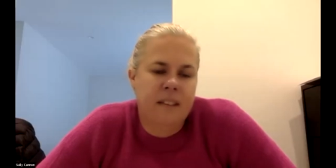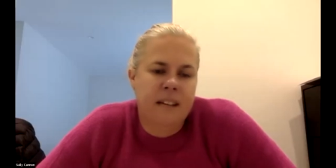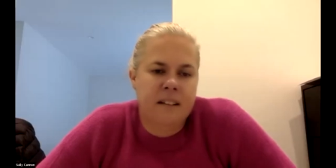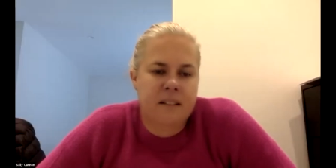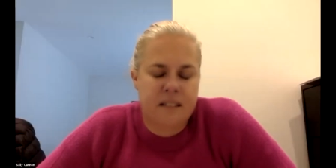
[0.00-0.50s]

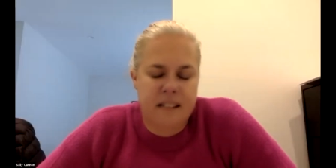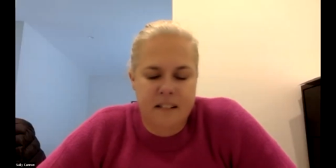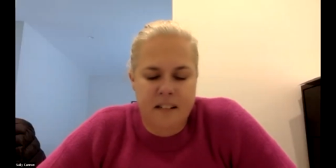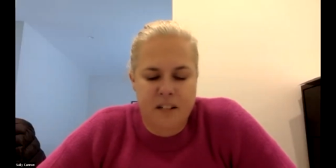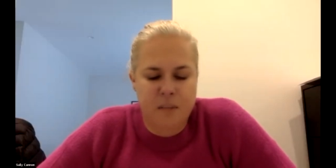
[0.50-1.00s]
thanks,
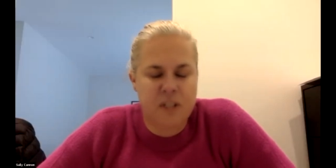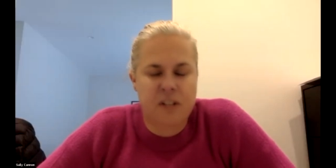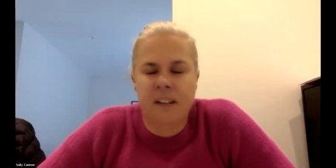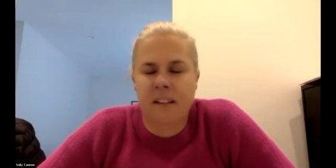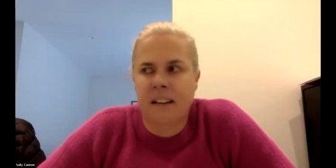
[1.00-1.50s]
Ash. And we do
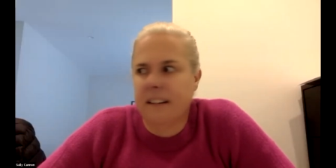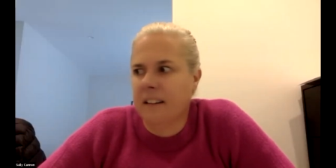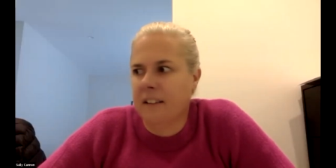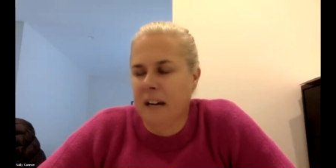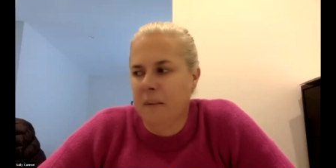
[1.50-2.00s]
hear that
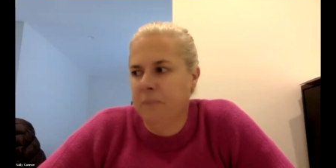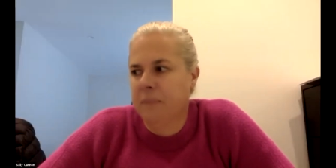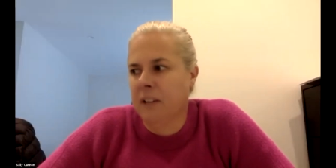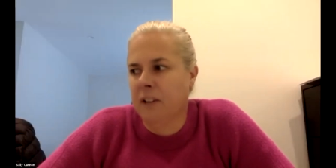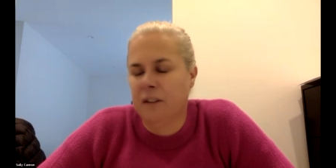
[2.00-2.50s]

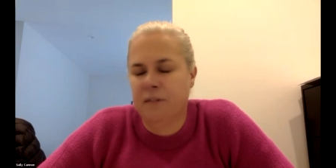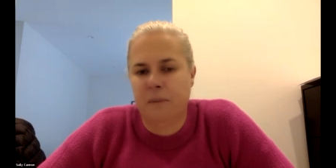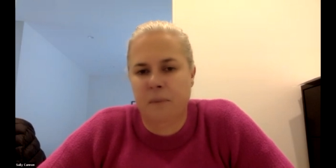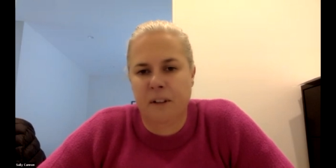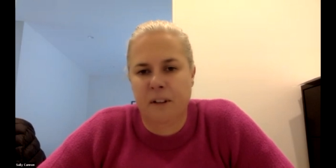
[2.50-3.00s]
a lot
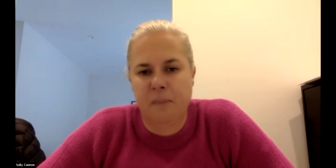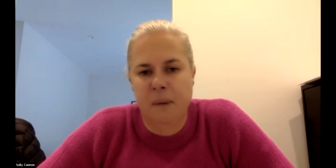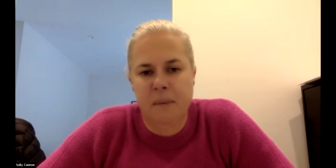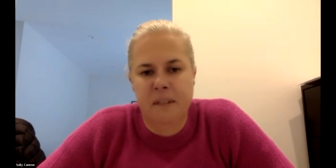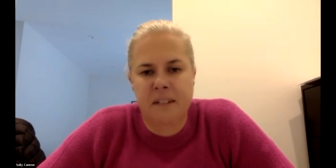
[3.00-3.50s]
from a lot of
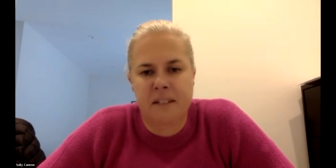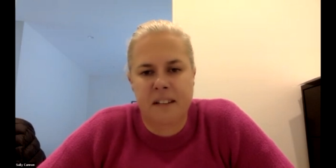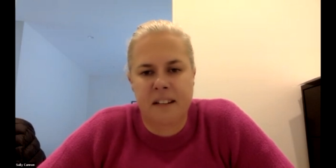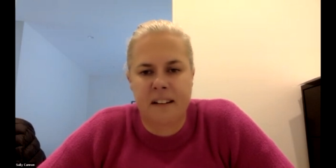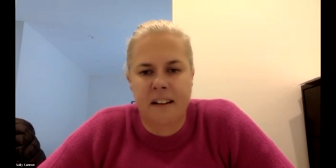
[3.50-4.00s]
members, is
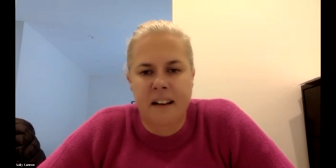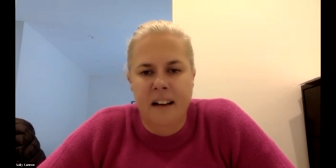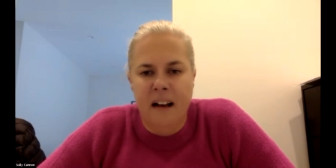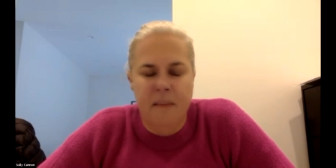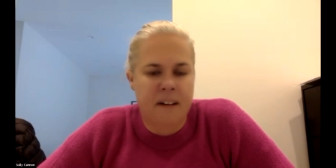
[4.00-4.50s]
that
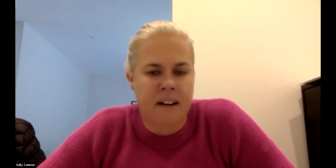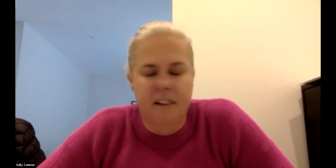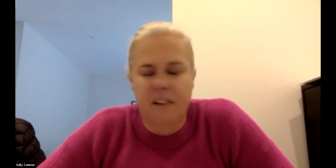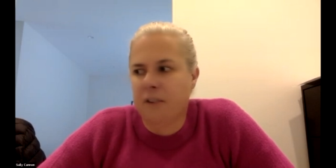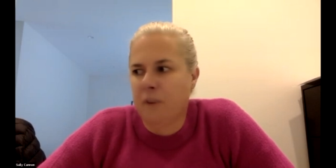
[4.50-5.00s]
there are a
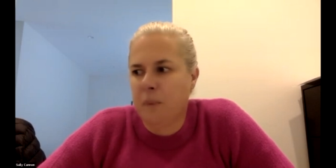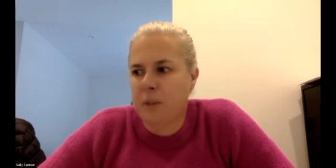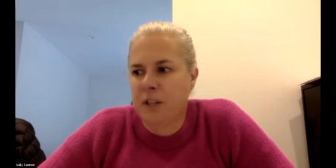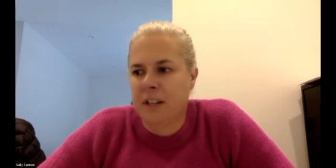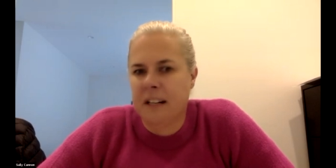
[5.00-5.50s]
lot of
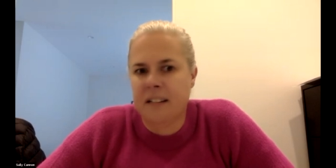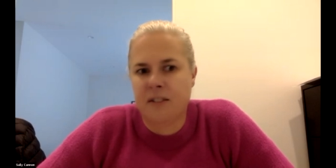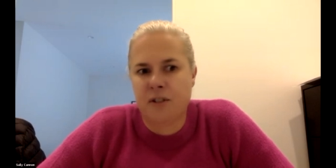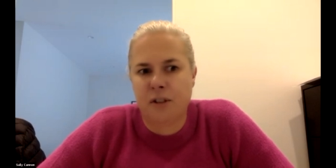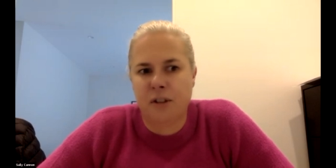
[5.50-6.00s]
opportunities
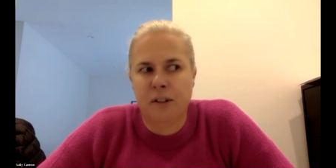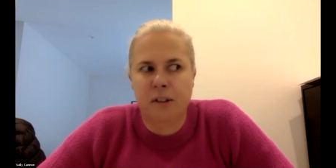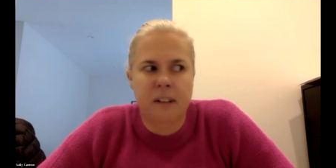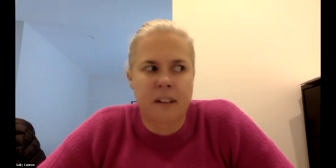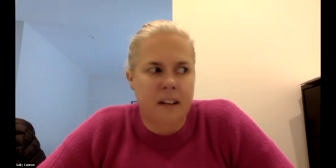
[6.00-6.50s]

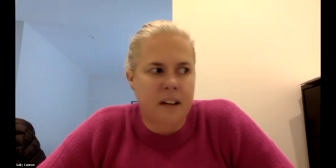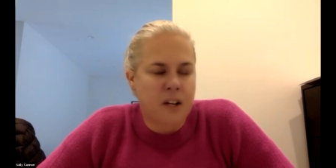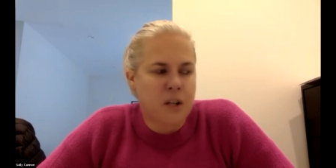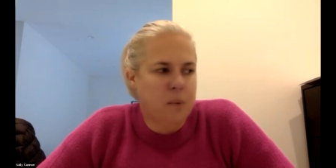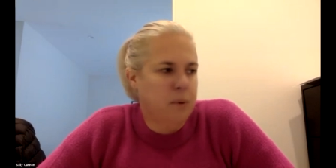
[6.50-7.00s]
to
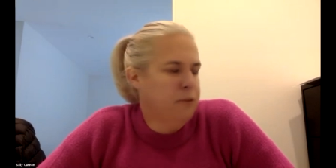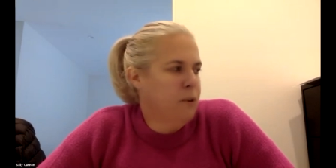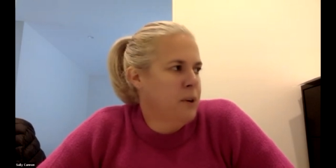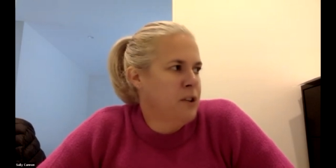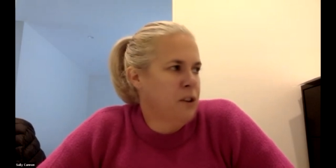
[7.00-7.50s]
put
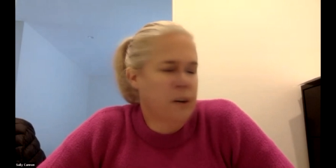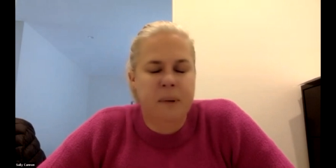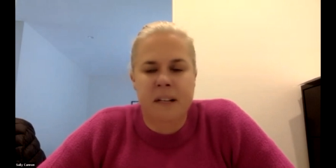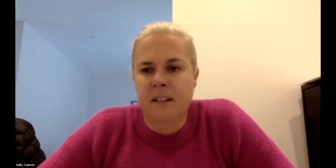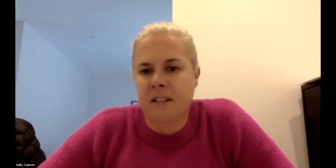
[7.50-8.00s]
forward your
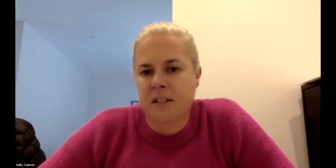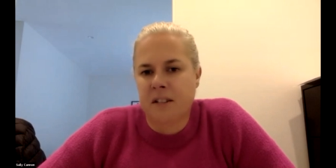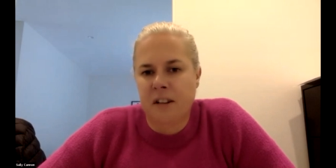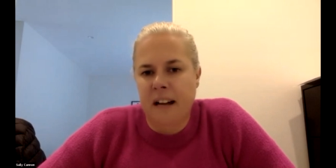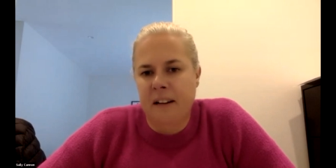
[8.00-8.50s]
opinions
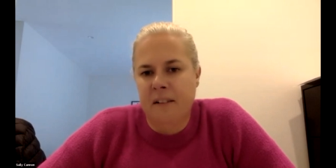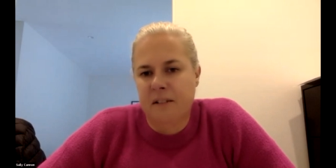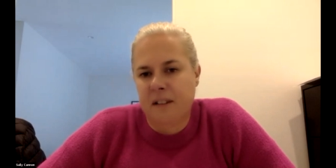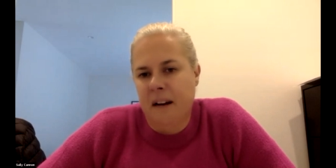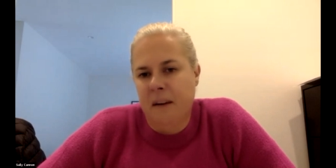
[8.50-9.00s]

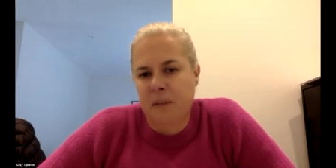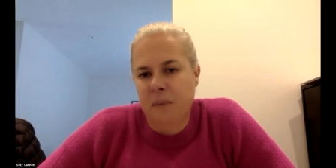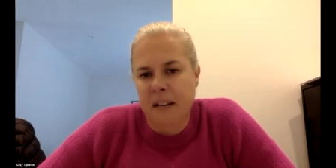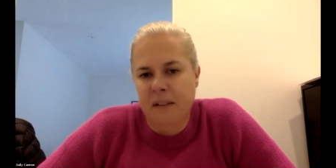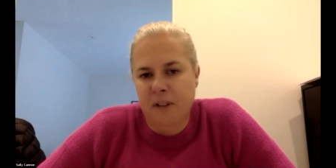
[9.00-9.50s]
and to
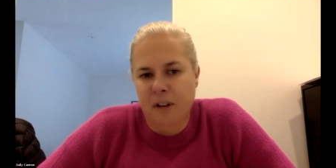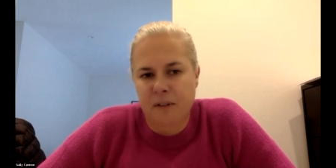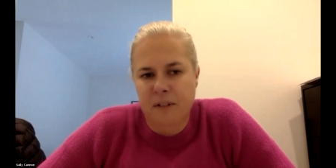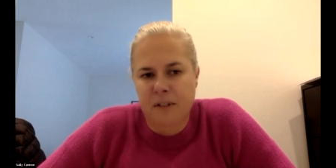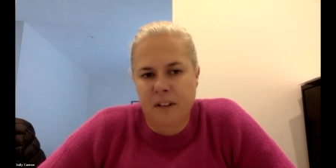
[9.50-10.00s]
be
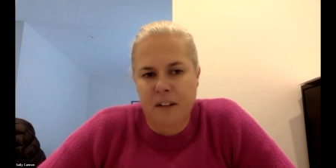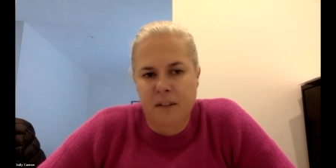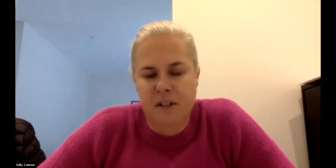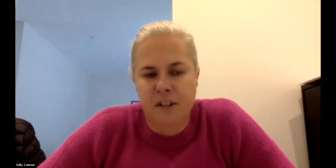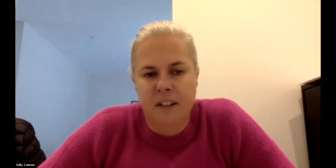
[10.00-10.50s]
involved. And so if
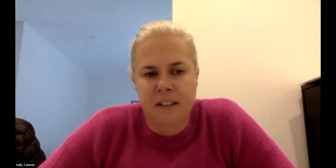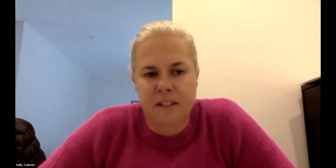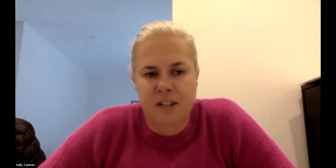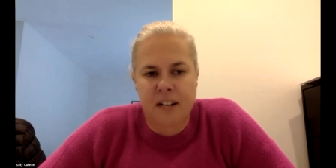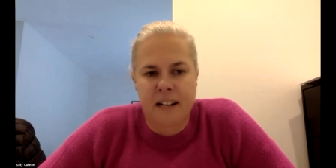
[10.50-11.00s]
you do get the
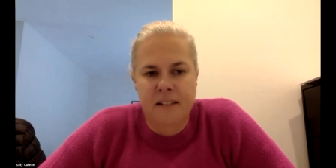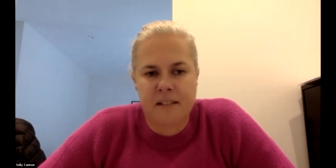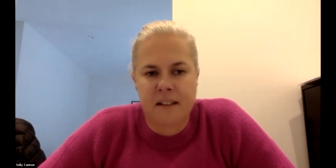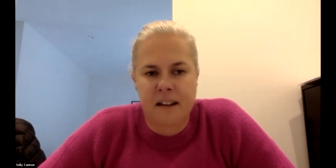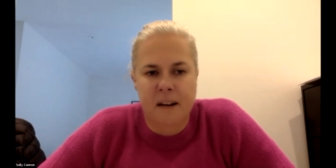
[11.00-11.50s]
chance,